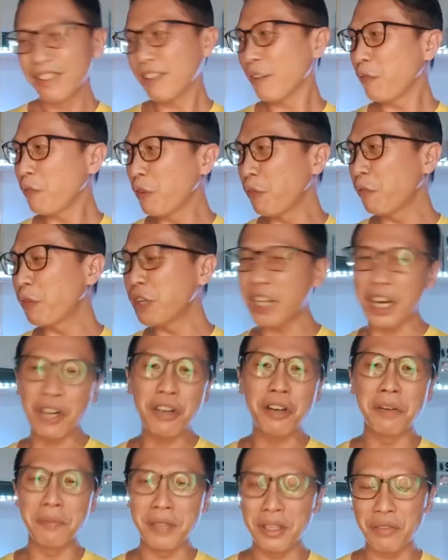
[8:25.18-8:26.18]
a few fridge
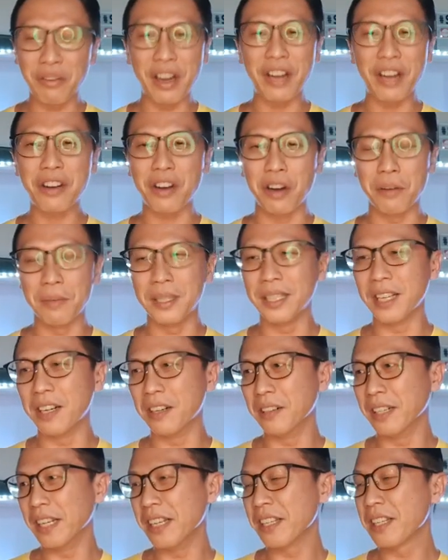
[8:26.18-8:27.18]
at home is very common
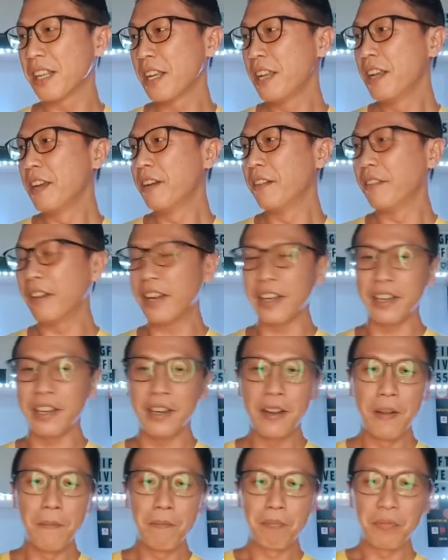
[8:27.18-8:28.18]
nowadays.
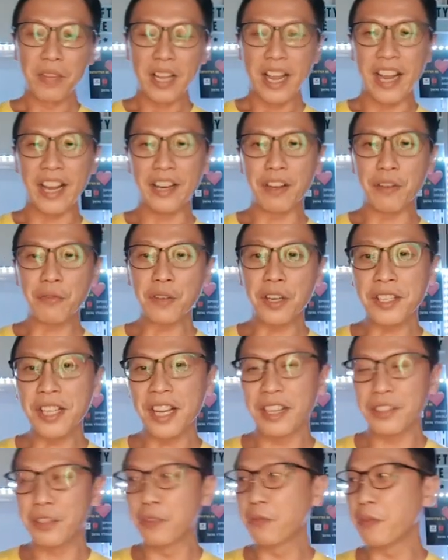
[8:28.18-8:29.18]
Right, and of
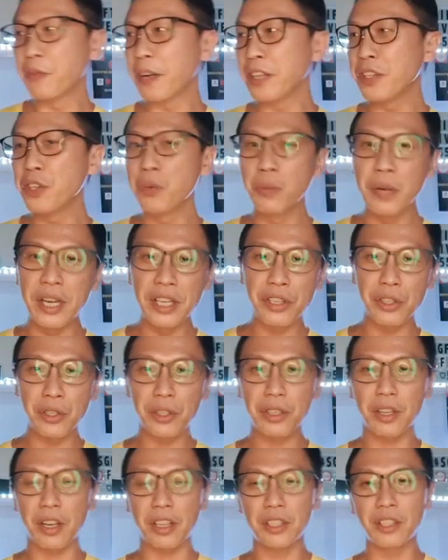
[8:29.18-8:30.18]
course you find new
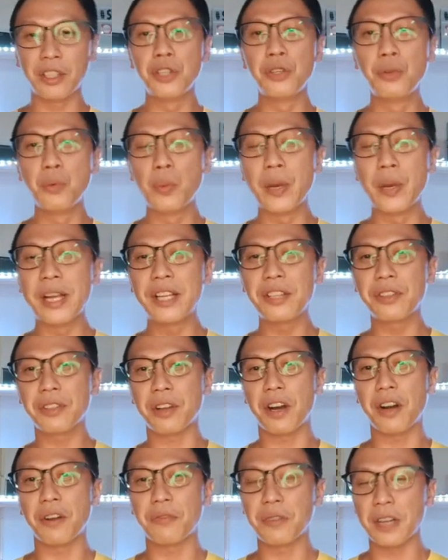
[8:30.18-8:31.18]

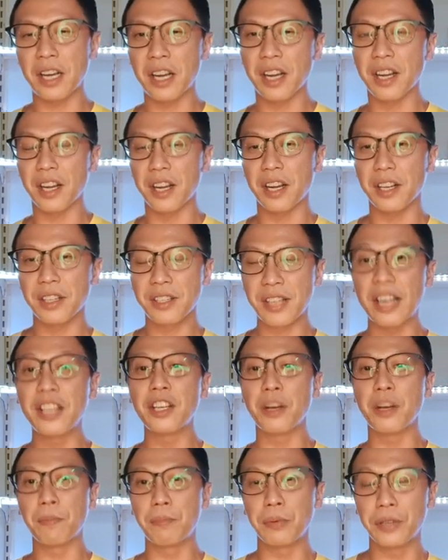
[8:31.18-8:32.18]
ways of
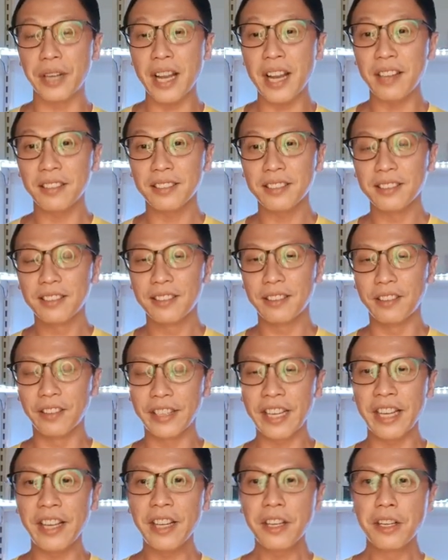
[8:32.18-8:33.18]
selling your product,
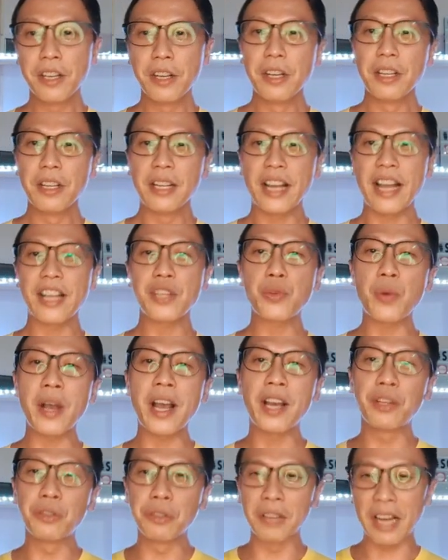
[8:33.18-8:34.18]
okay? That's
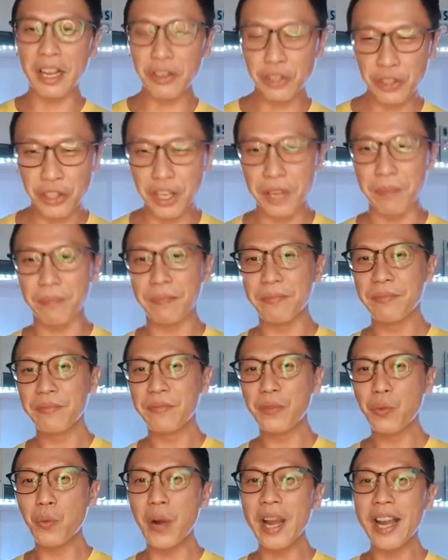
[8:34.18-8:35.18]
why I do live stream.
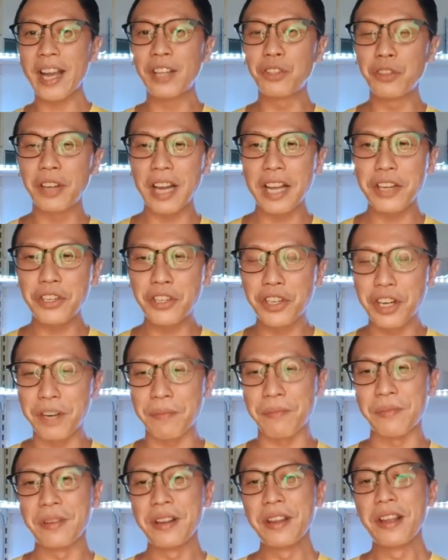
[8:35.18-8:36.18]
Why I do live
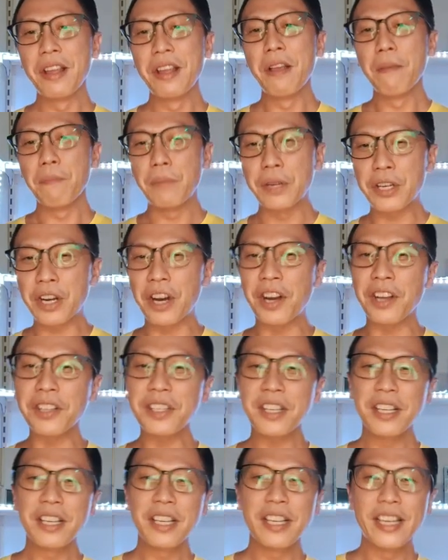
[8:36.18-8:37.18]
stream?
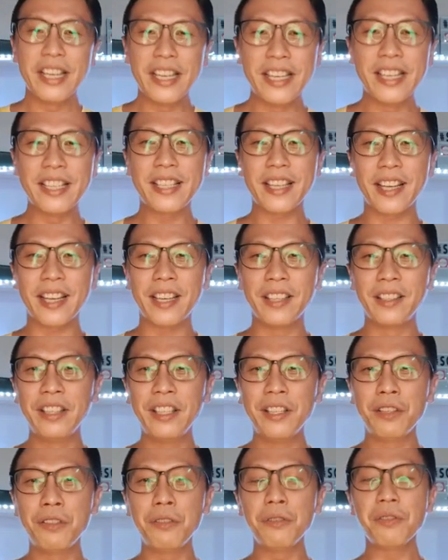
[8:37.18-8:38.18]
Because it is a
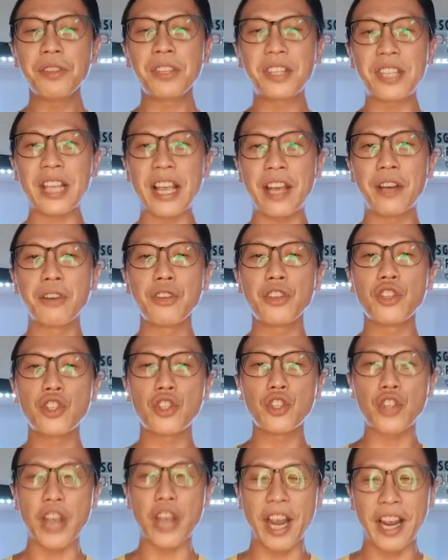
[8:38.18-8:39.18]
new
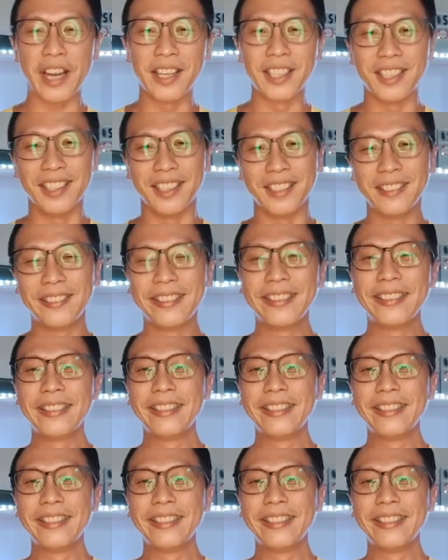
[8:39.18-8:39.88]
sales channel.